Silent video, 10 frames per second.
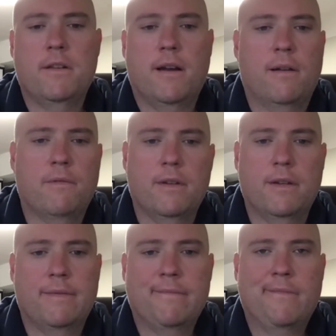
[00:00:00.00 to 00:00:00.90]
With the
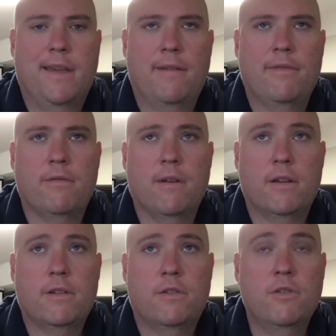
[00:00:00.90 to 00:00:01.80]
rebreather, I don't really
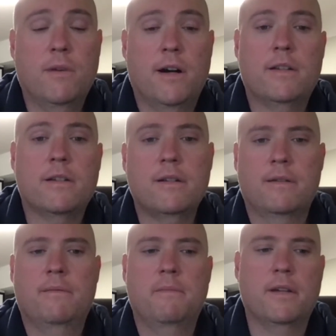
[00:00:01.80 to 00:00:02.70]
have to rush
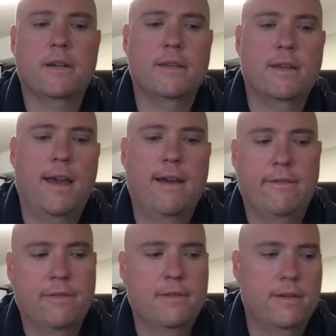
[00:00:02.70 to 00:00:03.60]
too much
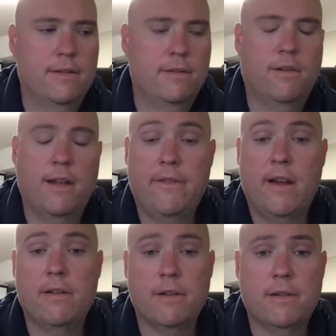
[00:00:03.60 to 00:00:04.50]
because I have
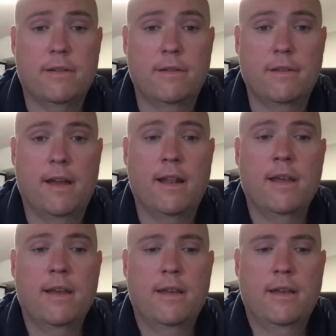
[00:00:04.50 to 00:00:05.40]
2.5
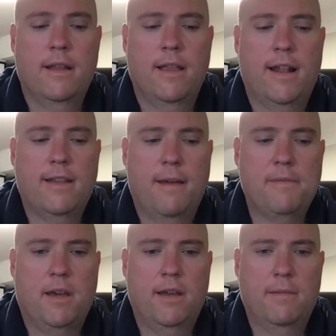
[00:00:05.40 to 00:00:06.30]
hours to do that.
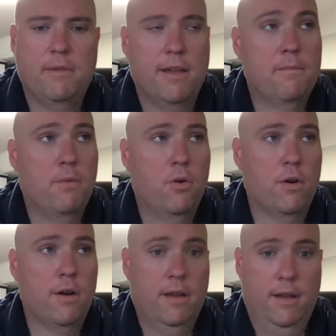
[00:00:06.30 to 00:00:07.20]
A lot of times I'll
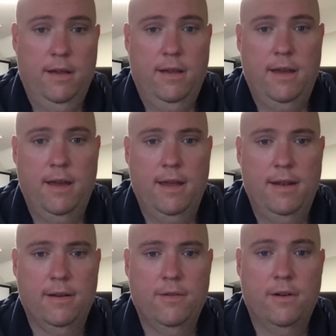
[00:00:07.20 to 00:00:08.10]
end up getting bored
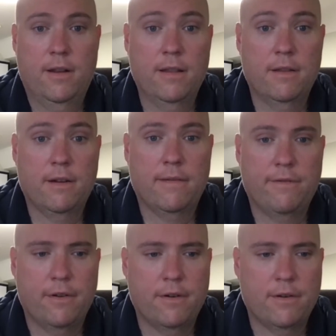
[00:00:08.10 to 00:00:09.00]
and
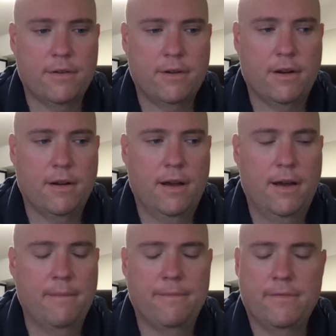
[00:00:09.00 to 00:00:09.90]
going and looking
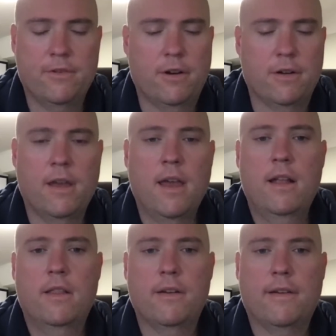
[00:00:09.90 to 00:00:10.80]
for sharks,
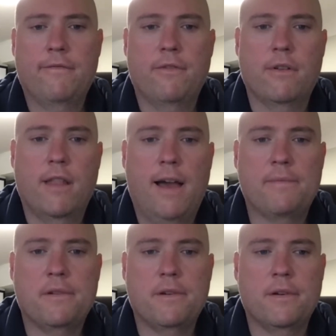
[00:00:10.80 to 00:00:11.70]

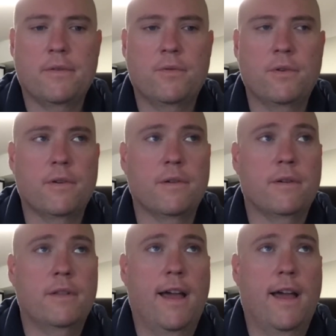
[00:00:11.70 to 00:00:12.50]
looking for lobster